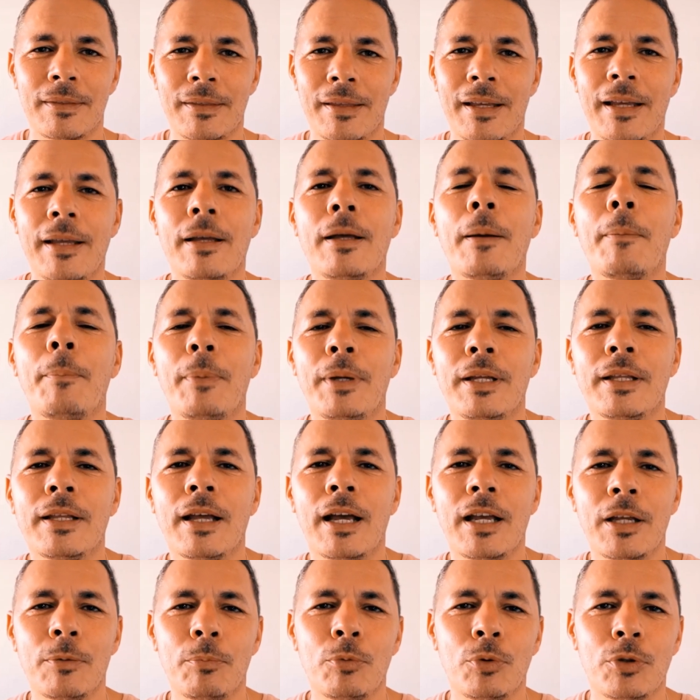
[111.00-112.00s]
it's a bit
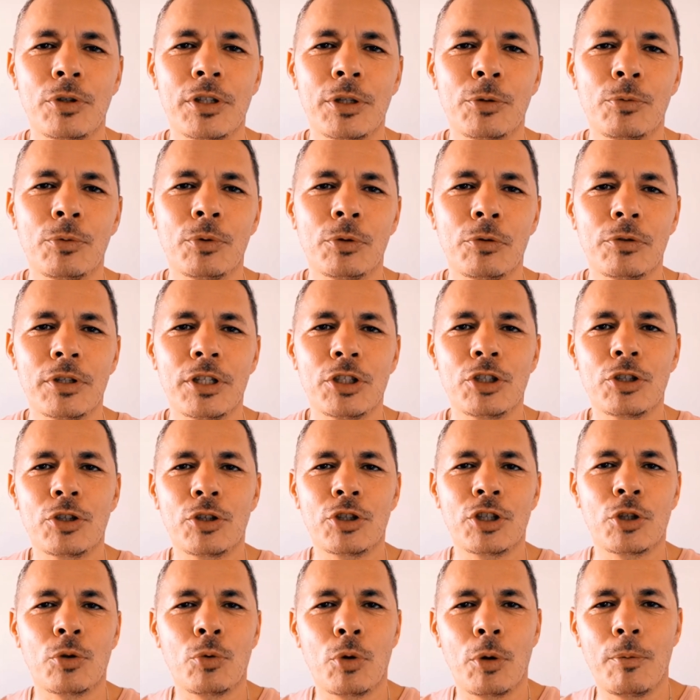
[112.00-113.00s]
like putting
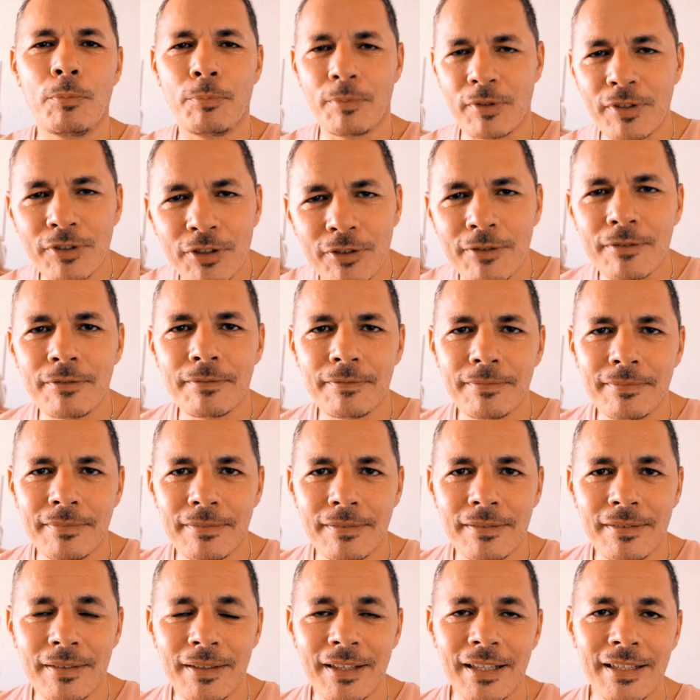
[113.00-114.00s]
professional equipment
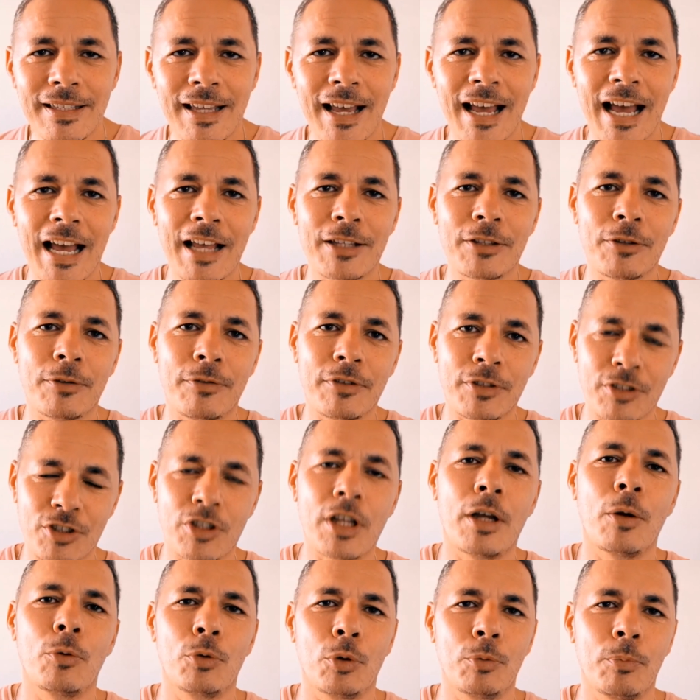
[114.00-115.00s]
in the hands of the
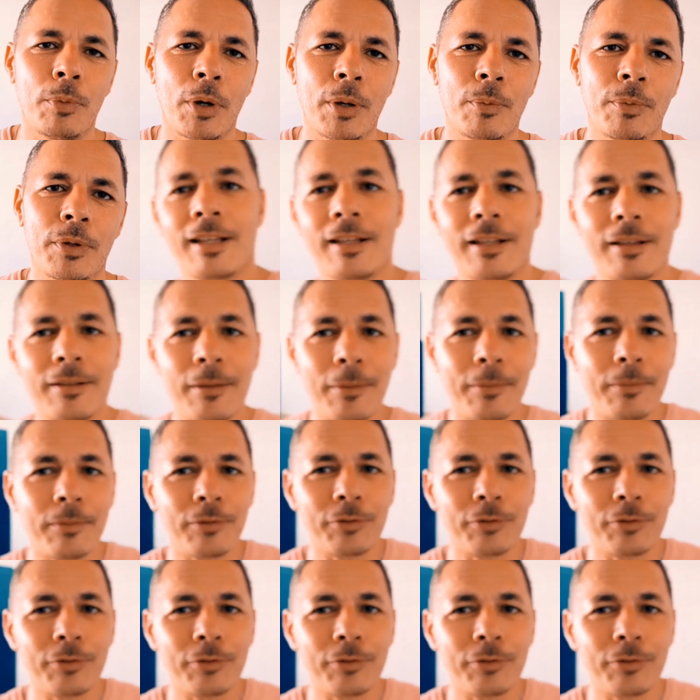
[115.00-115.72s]
general public.